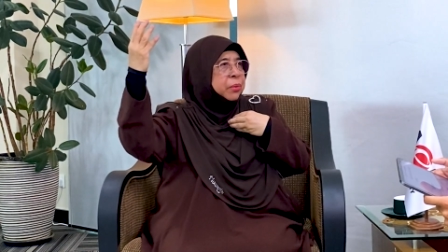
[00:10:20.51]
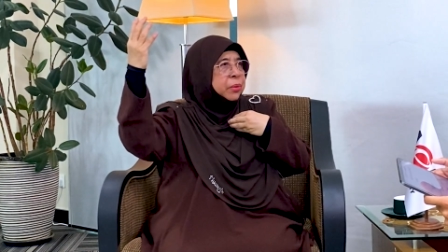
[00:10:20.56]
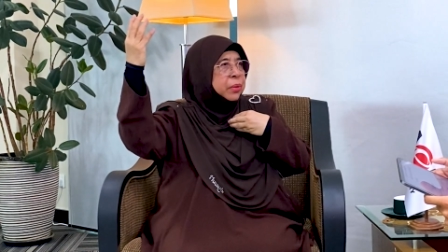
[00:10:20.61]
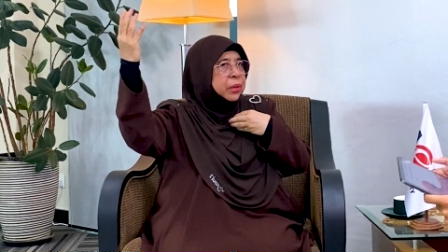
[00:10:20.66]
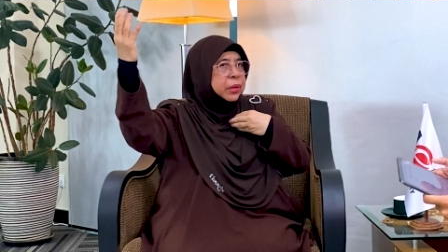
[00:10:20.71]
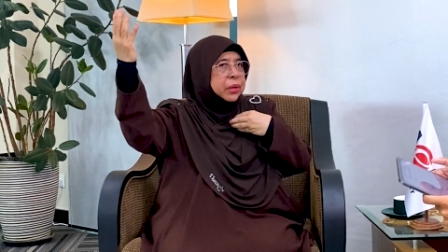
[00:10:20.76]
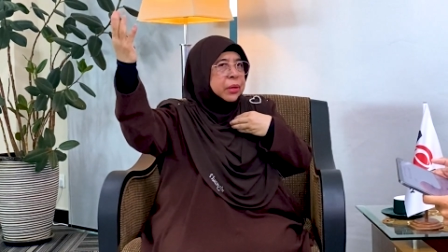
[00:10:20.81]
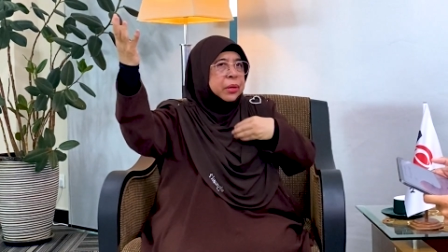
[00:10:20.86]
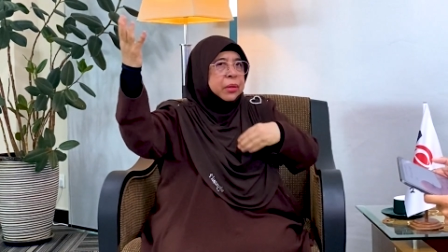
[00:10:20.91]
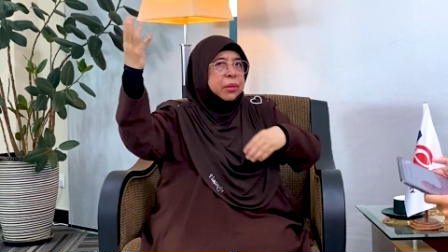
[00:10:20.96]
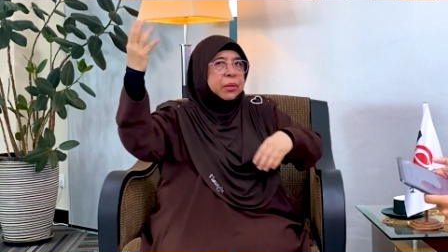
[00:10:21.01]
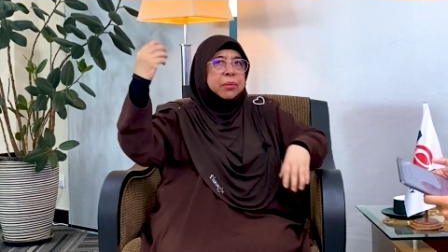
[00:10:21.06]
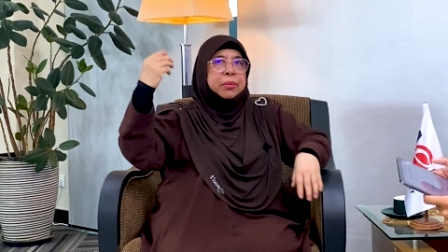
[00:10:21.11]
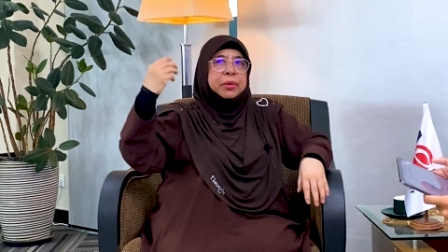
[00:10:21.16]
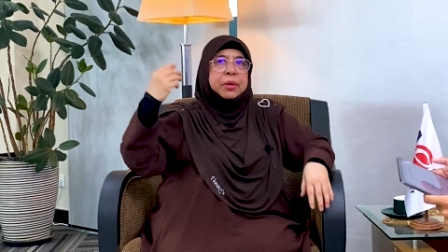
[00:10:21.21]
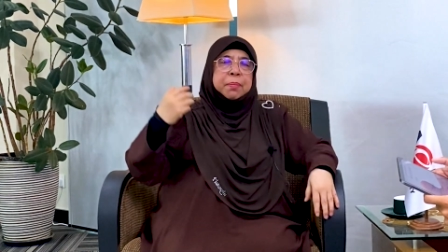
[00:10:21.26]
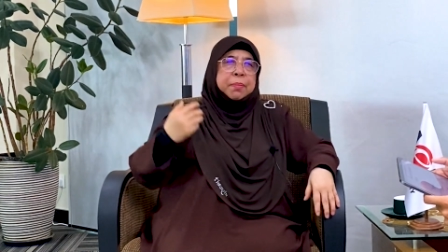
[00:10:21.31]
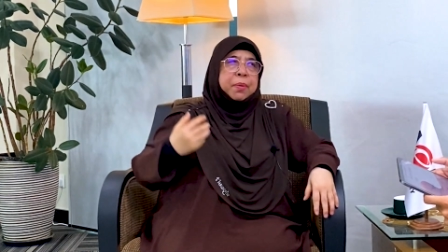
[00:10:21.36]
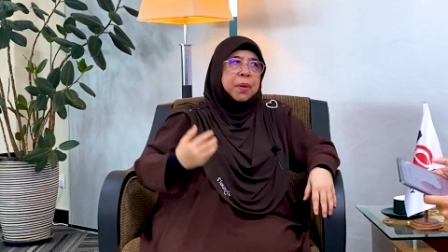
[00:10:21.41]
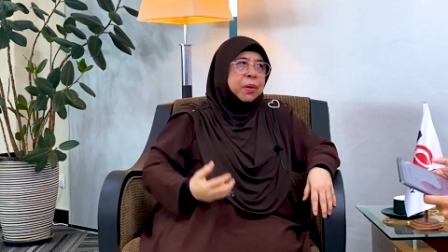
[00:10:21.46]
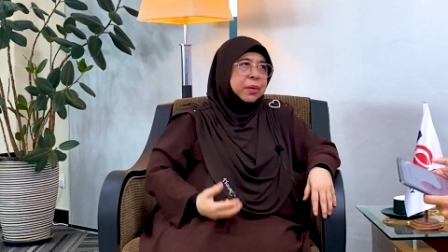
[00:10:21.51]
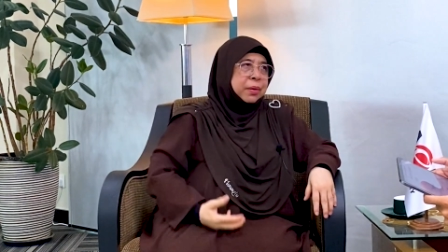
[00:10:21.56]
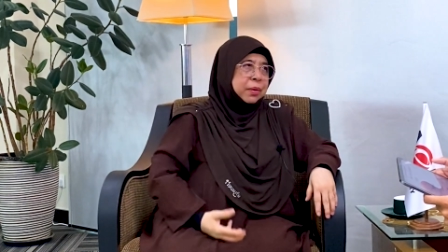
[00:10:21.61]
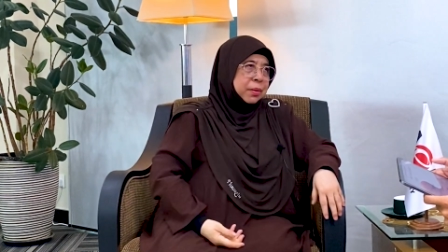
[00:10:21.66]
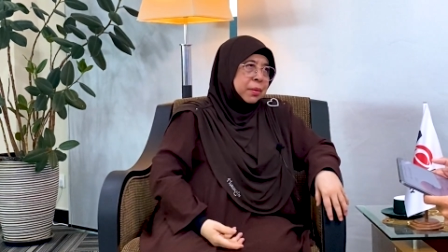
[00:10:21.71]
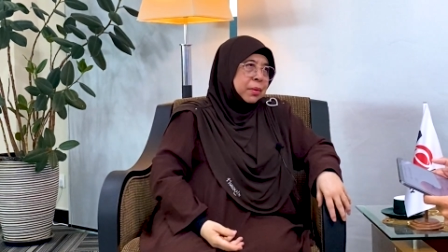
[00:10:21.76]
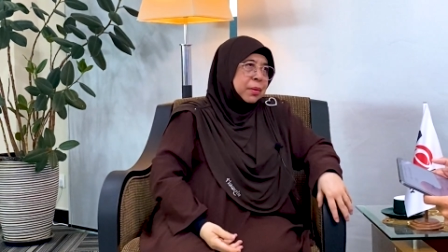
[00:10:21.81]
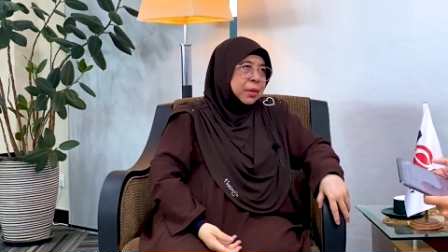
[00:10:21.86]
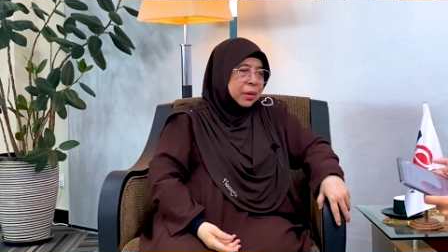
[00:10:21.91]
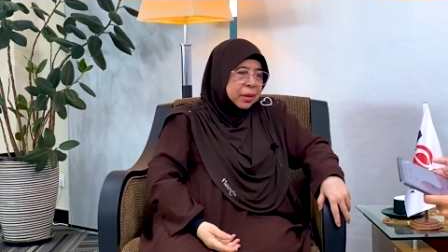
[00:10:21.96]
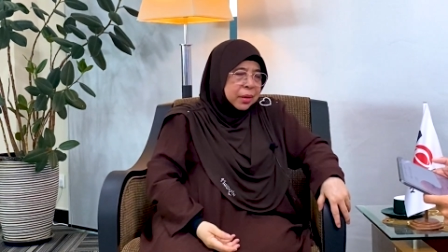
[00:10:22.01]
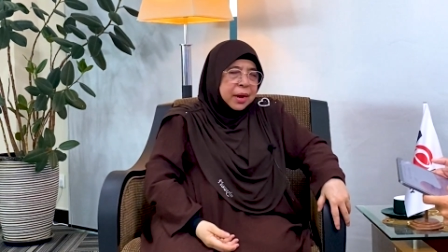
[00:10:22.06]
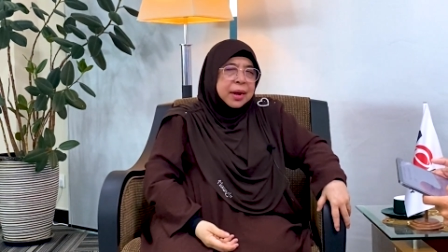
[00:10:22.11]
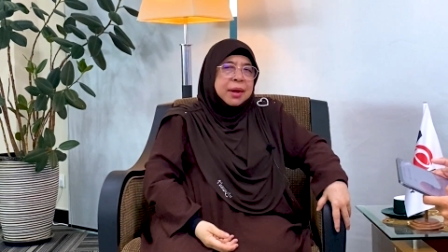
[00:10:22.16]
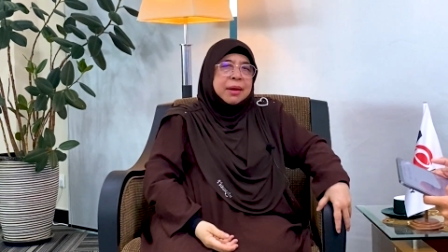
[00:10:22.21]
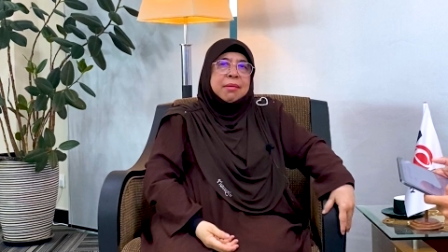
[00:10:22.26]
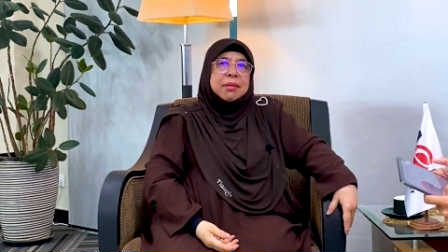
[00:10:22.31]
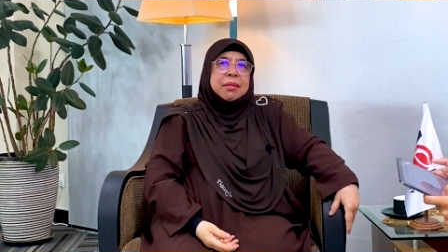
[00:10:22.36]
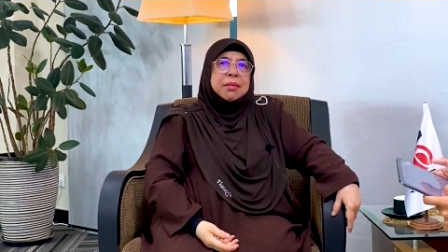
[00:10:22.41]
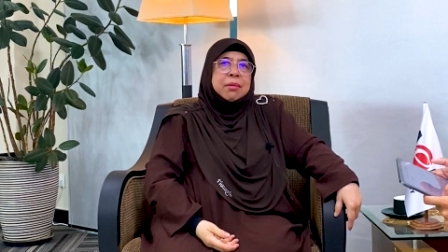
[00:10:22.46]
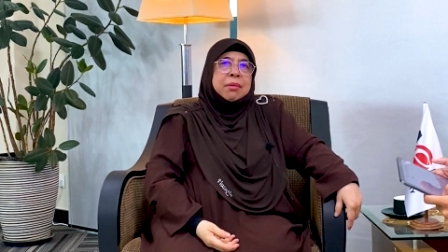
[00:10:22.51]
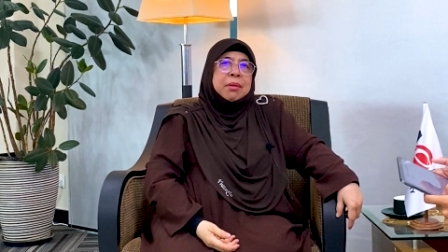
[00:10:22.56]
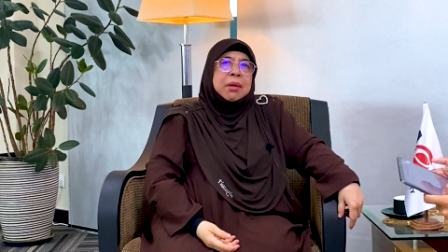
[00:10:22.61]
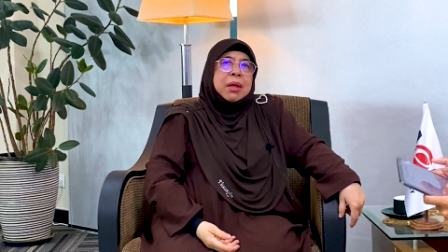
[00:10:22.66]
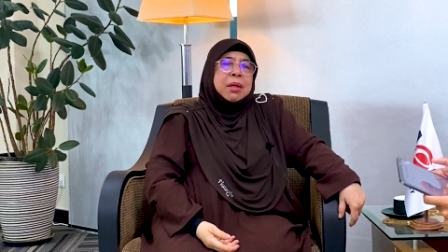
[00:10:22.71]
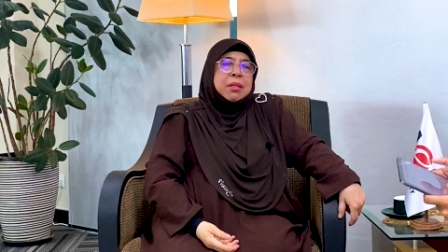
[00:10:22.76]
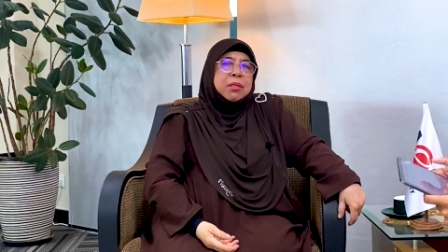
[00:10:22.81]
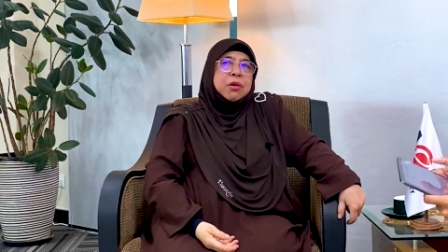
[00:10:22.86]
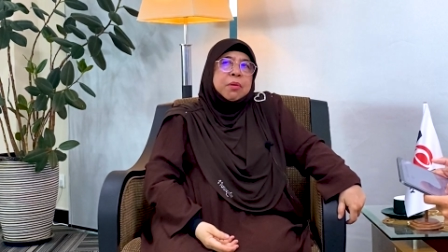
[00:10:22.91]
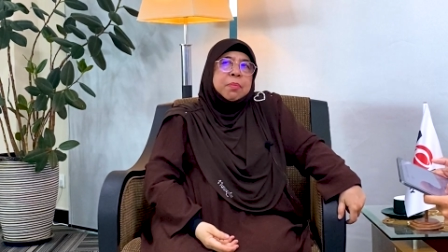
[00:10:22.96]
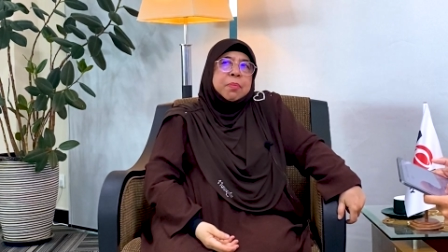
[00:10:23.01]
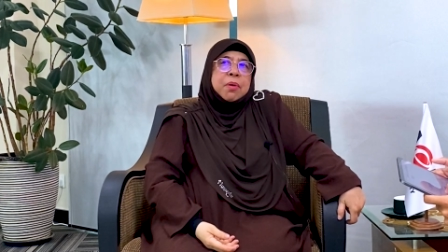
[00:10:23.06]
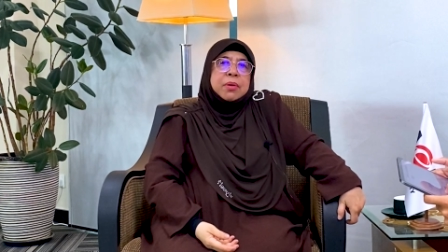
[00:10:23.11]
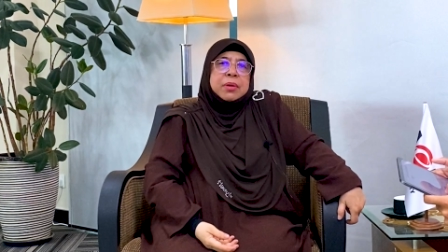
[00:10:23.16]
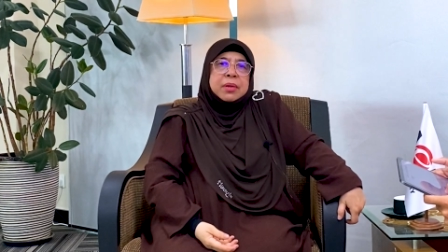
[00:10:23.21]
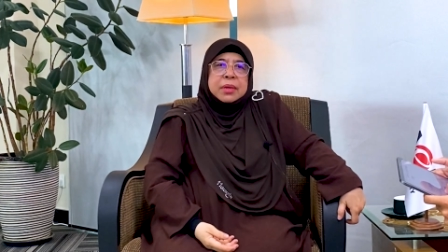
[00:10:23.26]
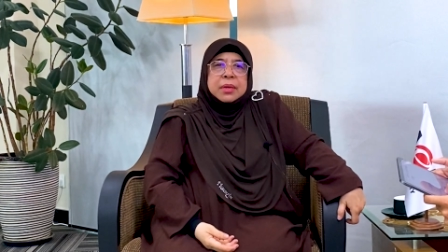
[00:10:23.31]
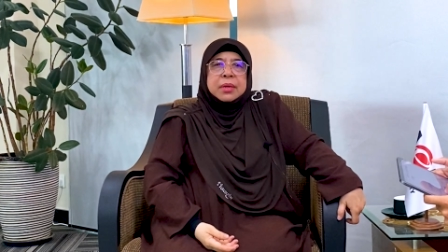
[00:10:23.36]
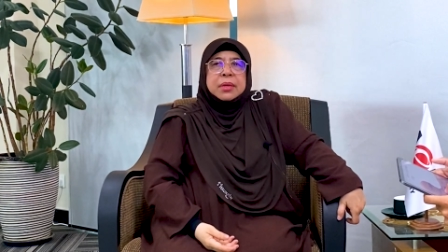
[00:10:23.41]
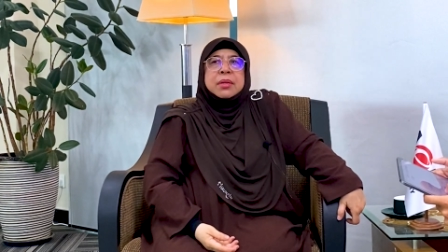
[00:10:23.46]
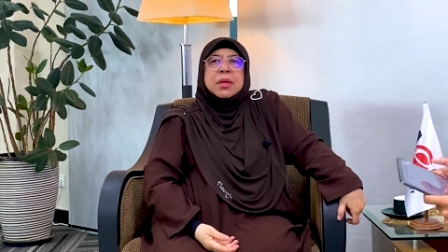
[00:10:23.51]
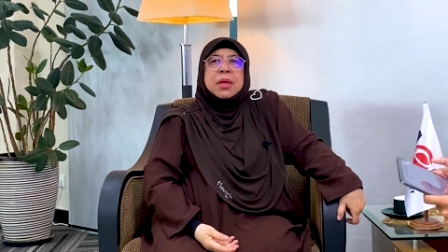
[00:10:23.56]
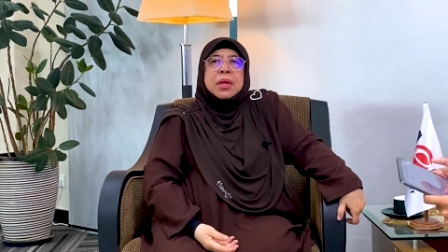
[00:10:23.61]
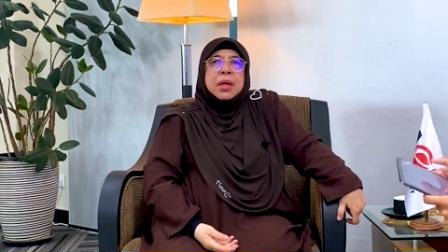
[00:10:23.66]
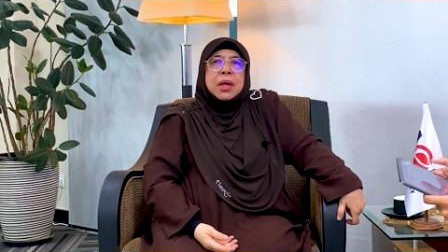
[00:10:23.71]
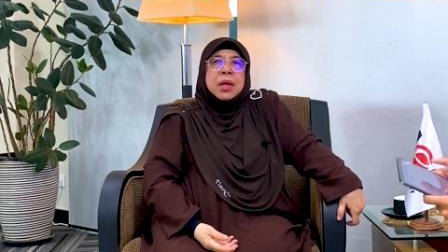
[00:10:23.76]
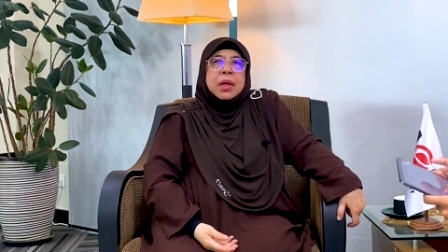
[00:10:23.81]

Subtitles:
to the boss, right? To the bosses.